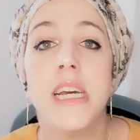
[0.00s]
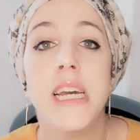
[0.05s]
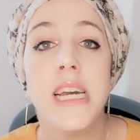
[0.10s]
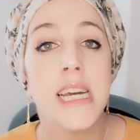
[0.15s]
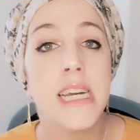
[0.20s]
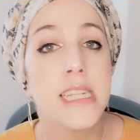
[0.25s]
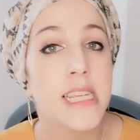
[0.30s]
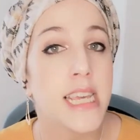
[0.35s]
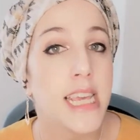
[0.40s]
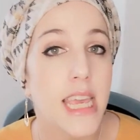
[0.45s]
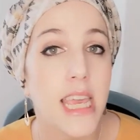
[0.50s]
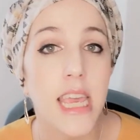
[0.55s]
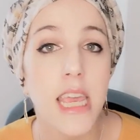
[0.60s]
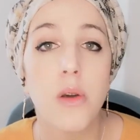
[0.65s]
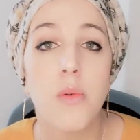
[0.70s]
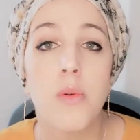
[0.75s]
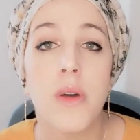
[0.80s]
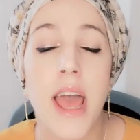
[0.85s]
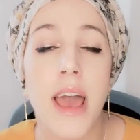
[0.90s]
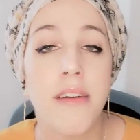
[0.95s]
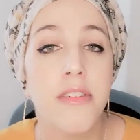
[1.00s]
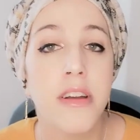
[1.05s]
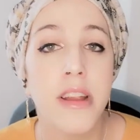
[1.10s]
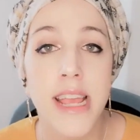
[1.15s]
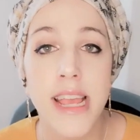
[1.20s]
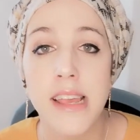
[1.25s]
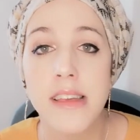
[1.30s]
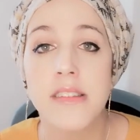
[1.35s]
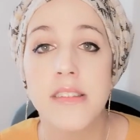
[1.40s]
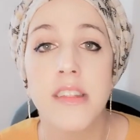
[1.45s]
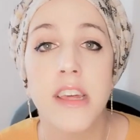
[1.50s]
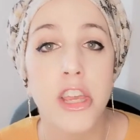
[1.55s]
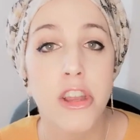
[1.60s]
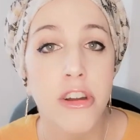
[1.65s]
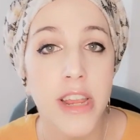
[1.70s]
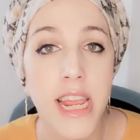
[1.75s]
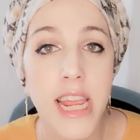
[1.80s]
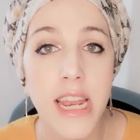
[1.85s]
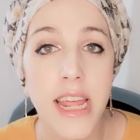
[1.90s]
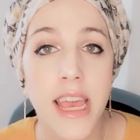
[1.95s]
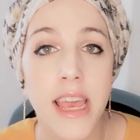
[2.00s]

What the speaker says: to eat whatever it is that you're eating,